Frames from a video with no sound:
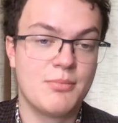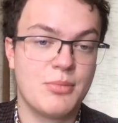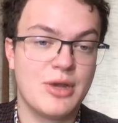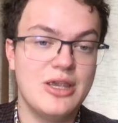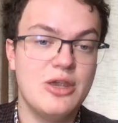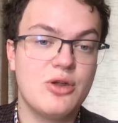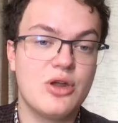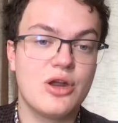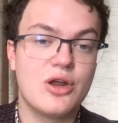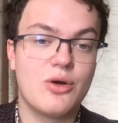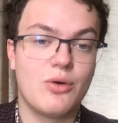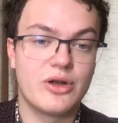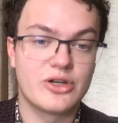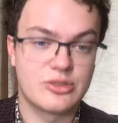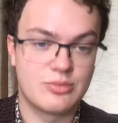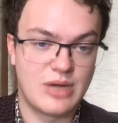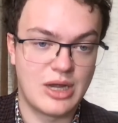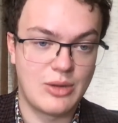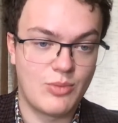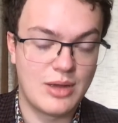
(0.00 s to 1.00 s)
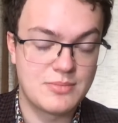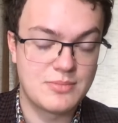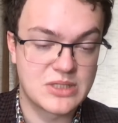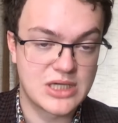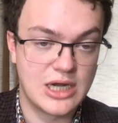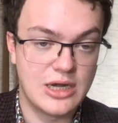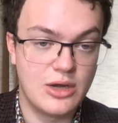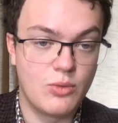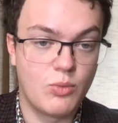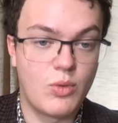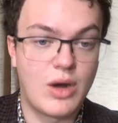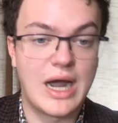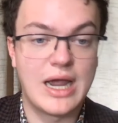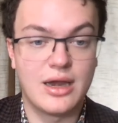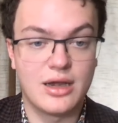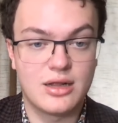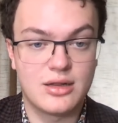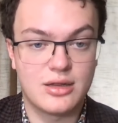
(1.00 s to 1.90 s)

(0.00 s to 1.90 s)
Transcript: but you can go onto my website, wyatt